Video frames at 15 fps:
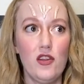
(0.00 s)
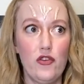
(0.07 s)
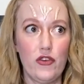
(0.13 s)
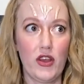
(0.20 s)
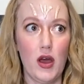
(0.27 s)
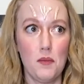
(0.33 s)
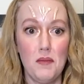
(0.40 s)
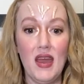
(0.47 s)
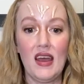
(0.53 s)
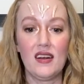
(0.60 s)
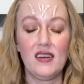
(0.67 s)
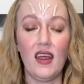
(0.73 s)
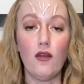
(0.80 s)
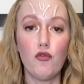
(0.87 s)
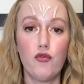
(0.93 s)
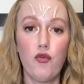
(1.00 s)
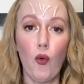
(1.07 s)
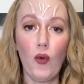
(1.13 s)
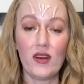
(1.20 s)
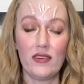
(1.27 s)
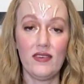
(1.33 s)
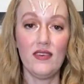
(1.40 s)
commanding
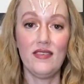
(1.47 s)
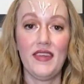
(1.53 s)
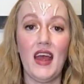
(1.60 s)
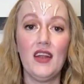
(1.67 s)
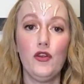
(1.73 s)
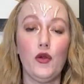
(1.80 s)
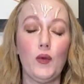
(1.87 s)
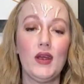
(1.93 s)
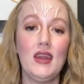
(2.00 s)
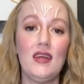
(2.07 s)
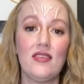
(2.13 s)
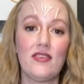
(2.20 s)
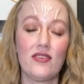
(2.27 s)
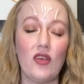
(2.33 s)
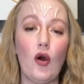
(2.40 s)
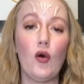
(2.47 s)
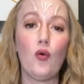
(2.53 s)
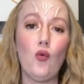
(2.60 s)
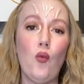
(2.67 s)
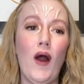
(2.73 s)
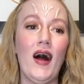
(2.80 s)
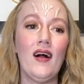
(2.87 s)
forces and doing it so
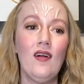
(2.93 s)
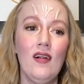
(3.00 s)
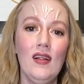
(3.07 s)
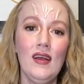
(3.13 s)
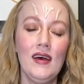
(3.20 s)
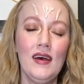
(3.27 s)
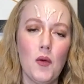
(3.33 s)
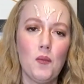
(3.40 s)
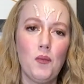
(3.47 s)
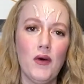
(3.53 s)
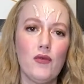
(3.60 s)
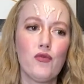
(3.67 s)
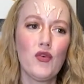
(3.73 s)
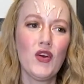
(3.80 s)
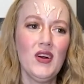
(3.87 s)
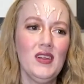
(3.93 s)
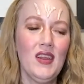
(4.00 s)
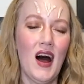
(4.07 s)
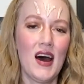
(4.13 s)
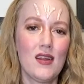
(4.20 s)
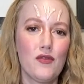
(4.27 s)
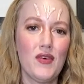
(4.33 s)
well, but for a
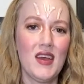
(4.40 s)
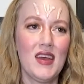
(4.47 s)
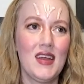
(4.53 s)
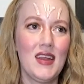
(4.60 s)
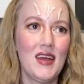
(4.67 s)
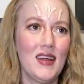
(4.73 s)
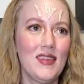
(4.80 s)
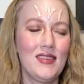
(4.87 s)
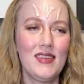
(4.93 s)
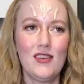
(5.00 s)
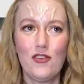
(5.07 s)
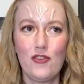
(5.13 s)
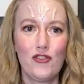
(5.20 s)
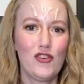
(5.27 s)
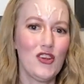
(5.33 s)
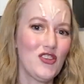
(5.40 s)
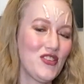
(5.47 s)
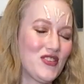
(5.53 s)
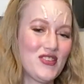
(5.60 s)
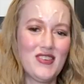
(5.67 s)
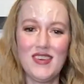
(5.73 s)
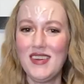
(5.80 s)
lot of it, this
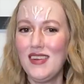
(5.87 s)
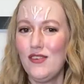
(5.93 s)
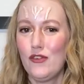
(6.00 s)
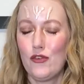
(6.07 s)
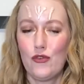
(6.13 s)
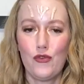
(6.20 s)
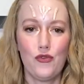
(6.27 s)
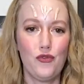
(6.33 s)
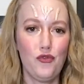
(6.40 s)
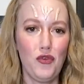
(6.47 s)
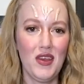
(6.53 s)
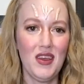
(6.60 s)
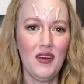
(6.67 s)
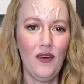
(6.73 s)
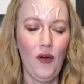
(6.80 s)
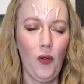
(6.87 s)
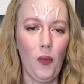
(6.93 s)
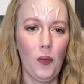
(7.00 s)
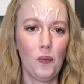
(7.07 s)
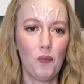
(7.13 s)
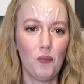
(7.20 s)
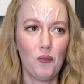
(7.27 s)
just didn't
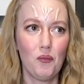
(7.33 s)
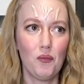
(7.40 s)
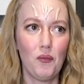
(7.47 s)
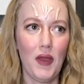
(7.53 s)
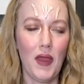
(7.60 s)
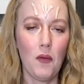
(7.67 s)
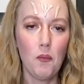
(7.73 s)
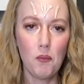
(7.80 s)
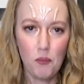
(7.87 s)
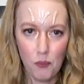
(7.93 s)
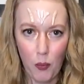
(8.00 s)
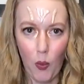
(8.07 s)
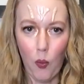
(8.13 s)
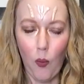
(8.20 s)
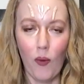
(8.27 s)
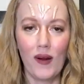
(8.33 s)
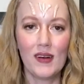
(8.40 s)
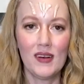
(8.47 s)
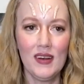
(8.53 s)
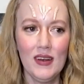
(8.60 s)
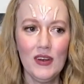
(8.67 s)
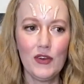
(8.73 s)
feel
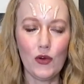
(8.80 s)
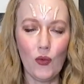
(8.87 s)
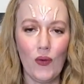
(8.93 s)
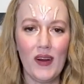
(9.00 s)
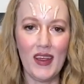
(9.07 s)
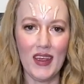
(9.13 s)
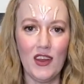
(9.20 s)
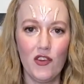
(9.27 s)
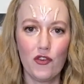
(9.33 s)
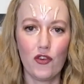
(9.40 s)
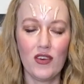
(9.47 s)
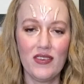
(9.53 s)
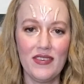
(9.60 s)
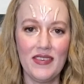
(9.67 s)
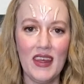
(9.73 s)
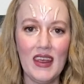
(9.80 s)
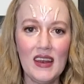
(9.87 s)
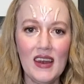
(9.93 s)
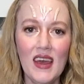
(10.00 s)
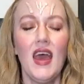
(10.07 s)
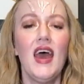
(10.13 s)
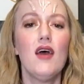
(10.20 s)
important or interesting.
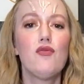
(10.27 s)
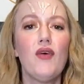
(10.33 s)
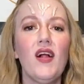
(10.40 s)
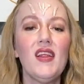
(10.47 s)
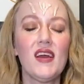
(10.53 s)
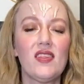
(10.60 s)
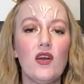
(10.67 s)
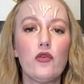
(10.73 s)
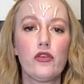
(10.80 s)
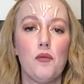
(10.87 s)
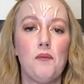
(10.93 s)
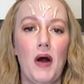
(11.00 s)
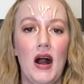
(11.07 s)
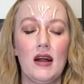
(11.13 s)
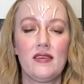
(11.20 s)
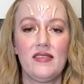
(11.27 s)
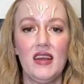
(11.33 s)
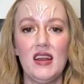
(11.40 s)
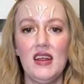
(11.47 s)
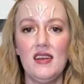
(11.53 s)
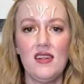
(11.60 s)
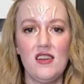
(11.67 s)
It felt like there was a box they
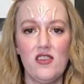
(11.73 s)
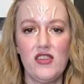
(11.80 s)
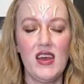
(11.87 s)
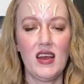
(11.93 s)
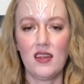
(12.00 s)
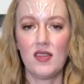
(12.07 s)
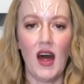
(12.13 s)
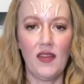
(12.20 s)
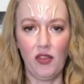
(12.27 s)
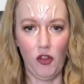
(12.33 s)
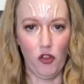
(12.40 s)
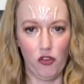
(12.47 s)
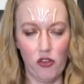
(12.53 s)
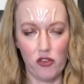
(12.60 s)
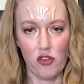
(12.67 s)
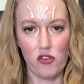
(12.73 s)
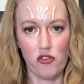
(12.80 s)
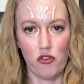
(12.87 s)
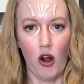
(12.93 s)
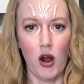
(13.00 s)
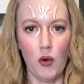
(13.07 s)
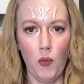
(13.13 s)
needed to tick that this is a
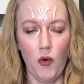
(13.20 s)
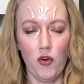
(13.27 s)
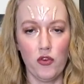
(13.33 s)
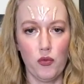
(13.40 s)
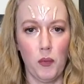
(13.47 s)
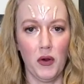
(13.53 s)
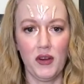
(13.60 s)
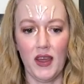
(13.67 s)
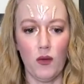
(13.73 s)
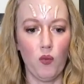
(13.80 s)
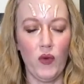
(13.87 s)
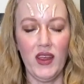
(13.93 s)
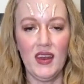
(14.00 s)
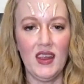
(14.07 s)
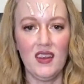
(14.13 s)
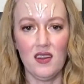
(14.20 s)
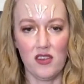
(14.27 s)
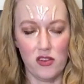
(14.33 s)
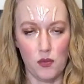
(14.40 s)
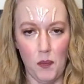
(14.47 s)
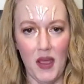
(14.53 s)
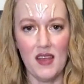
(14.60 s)
Star Wars book and we need a
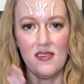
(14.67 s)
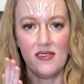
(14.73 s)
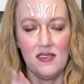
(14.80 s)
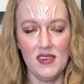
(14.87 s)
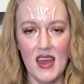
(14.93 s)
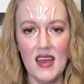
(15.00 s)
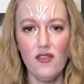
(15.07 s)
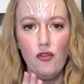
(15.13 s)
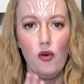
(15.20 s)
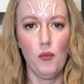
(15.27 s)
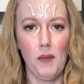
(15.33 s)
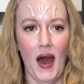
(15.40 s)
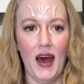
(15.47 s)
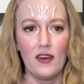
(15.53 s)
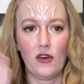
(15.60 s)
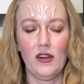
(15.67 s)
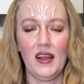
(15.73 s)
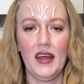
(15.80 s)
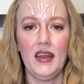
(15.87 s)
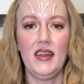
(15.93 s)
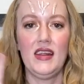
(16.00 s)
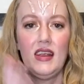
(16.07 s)
space naval battle
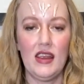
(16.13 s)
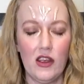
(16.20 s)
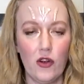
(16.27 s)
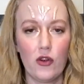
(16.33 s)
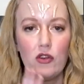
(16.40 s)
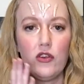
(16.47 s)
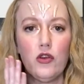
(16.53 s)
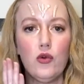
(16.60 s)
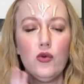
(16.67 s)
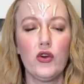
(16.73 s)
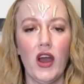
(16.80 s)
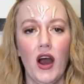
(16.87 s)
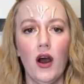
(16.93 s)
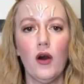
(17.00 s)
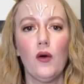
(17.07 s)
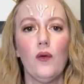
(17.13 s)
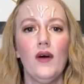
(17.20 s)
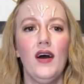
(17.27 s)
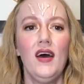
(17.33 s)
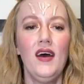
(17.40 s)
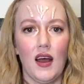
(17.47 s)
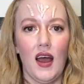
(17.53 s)
and here you go.
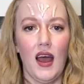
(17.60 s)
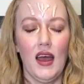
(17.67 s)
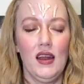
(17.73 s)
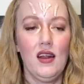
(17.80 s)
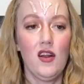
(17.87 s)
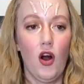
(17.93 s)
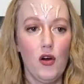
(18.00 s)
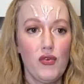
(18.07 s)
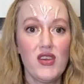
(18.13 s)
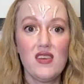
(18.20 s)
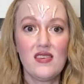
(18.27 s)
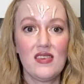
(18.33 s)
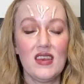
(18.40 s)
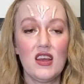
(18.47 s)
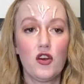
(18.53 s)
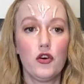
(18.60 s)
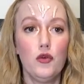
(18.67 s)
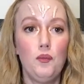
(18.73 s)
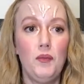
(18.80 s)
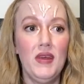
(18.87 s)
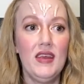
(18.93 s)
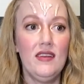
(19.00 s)
And it obviously could
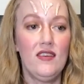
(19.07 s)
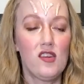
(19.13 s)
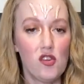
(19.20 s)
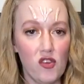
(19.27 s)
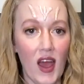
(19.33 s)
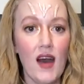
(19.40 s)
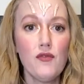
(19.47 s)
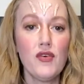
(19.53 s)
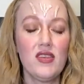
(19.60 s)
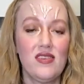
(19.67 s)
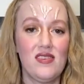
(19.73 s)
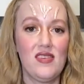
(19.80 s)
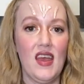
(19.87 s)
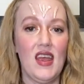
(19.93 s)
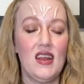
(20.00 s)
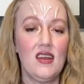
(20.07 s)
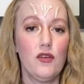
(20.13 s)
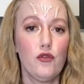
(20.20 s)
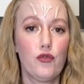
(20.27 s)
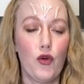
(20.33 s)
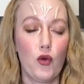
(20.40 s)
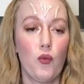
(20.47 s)
be devastating
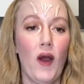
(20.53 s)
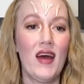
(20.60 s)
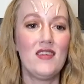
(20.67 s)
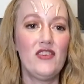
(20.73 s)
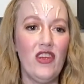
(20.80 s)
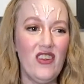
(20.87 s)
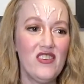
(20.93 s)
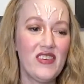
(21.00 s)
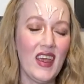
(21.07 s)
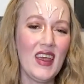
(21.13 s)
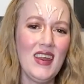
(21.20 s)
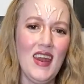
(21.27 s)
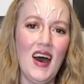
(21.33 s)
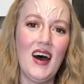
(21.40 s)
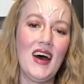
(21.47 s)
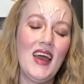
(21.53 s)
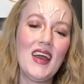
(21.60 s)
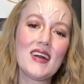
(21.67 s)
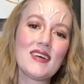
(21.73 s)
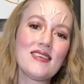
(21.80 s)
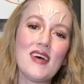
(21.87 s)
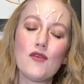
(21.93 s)
for Wedge and Jaina,
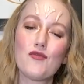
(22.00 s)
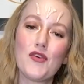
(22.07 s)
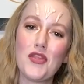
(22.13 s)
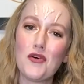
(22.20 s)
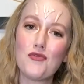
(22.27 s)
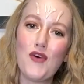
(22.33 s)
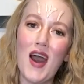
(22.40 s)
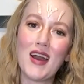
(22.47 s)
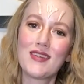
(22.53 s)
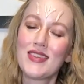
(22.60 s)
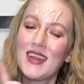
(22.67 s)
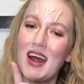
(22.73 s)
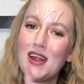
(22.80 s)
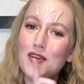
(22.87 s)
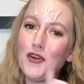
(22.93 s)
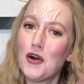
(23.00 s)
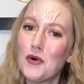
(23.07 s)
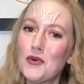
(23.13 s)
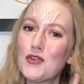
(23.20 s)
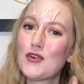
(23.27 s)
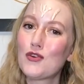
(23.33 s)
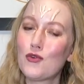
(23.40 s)
except for the fact that I
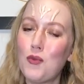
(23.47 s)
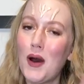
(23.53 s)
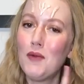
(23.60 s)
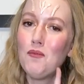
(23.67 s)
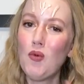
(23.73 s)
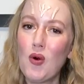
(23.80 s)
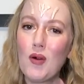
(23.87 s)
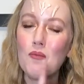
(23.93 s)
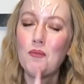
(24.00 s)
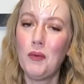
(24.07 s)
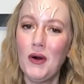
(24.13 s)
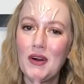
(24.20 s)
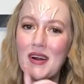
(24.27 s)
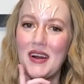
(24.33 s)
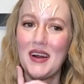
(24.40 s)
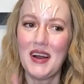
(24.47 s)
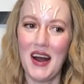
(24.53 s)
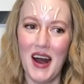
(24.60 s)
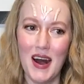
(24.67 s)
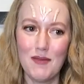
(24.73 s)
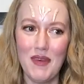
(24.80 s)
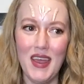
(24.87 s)
know there's one more book
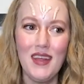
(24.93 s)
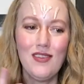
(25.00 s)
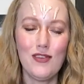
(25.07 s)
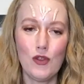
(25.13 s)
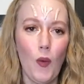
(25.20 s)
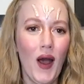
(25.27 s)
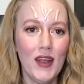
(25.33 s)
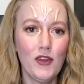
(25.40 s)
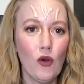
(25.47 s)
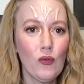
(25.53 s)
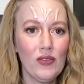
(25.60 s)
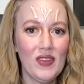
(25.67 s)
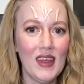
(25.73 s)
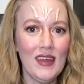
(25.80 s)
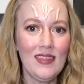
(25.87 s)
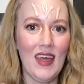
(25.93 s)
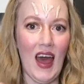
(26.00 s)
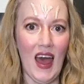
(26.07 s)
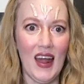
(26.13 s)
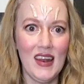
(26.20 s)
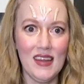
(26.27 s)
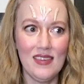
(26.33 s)
coming, so I don't think that
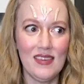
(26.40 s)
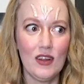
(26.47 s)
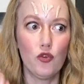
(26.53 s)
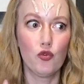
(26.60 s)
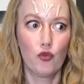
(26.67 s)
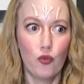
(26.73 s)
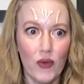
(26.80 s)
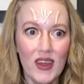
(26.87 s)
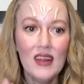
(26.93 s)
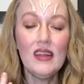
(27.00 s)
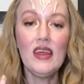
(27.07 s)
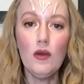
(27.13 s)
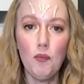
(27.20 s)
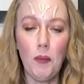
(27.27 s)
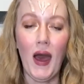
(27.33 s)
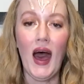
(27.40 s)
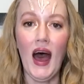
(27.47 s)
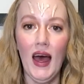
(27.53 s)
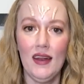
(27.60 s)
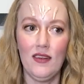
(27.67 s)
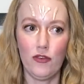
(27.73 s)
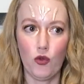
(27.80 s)
anything really
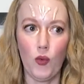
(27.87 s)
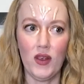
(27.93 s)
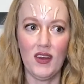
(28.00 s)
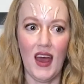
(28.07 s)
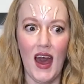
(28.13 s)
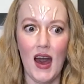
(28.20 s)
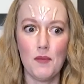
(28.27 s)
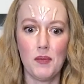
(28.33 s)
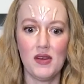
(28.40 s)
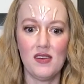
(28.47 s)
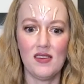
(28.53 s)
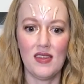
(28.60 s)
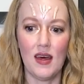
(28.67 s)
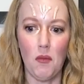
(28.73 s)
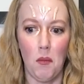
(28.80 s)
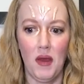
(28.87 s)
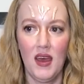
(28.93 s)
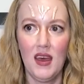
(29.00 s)
bad is going to happen to them